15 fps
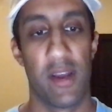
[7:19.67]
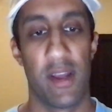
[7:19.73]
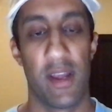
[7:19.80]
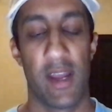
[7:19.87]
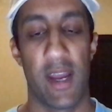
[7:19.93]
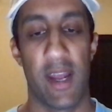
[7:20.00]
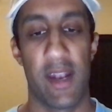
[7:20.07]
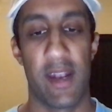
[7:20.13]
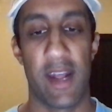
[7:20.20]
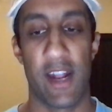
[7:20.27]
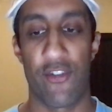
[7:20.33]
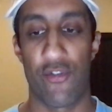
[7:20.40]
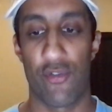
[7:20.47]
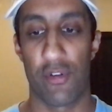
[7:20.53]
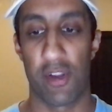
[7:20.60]
and
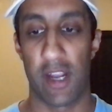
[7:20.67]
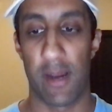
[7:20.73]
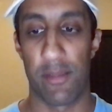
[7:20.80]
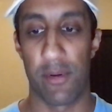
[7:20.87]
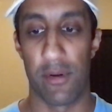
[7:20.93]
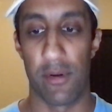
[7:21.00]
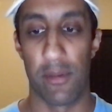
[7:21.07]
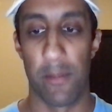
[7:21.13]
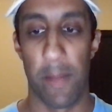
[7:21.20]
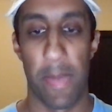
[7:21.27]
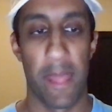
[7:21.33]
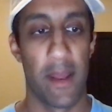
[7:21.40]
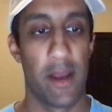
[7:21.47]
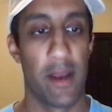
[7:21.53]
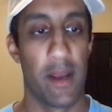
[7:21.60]
natural capital.
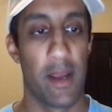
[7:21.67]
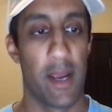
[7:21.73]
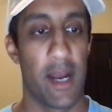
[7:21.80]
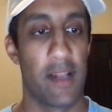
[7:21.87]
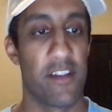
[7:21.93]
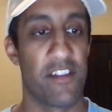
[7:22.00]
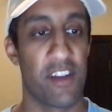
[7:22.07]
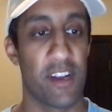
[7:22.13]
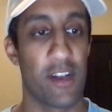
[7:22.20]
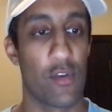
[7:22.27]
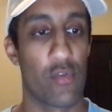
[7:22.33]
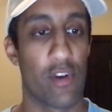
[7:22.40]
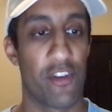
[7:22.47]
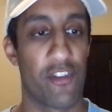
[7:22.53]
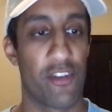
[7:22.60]
And the second
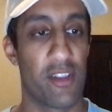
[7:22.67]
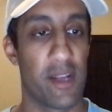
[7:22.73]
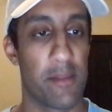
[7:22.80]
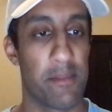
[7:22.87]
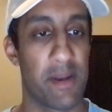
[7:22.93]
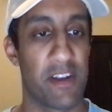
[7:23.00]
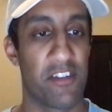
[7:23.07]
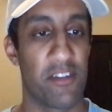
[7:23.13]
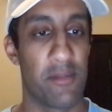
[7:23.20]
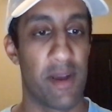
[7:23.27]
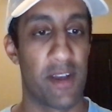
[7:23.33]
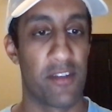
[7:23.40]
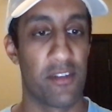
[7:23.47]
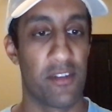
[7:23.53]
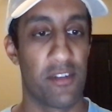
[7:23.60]
question that Maxime
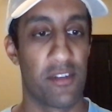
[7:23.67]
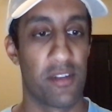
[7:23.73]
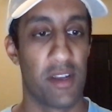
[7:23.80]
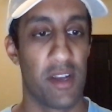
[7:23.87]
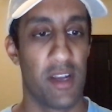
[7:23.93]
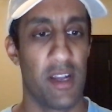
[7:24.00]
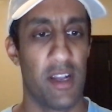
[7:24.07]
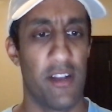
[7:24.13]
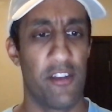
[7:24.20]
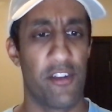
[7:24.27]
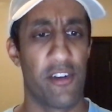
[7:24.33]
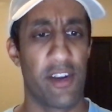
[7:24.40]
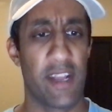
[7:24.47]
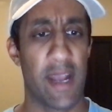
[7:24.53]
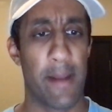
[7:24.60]
asks is there
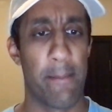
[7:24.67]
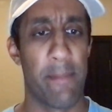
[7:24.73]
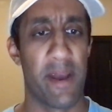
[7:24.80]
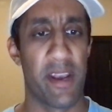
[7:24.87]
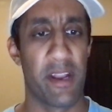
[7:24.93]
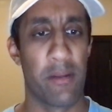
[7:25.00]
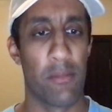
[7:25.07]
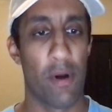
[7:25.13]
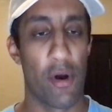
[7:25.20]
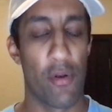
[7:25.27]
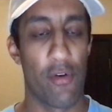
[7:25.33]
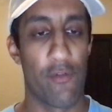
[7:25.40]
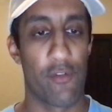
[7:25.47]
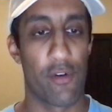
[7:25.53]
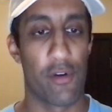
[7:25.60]
any embedding
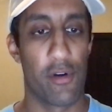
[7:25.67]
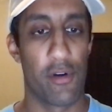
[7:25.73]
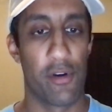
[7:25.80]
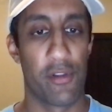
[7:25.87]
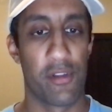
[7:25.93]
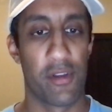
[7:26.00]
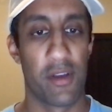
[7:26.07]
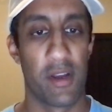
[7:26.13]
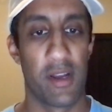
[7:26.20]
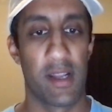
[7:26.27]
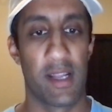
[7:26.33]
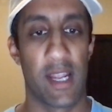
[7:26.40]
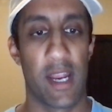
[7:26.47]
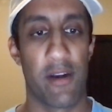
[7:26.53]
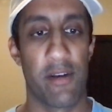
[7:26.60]
model for Earth
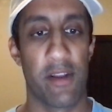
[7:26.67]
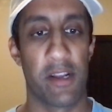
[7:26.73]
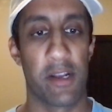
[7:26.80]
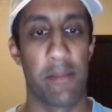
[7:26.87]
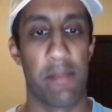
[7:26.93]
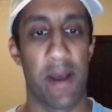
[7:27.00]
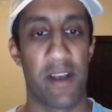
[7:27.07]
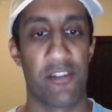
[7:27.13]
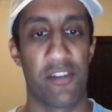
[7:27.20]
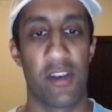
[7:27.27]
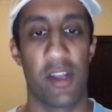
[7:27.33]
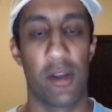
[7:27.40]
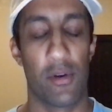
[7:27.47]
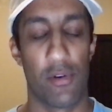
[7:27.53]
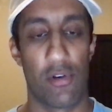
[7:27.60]
carrying
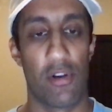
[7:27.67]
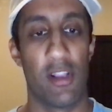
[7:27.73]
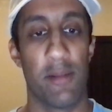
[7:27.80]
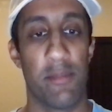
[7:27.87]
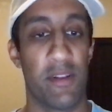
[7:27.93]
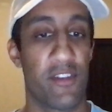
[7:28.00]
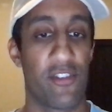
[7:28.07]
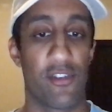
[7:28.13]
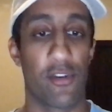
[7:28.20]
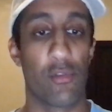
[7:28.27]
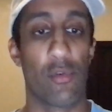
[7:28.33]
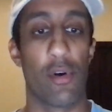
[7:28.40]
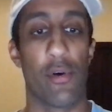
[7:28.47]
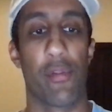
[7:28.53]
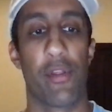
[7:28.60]
capacity or limits to growth?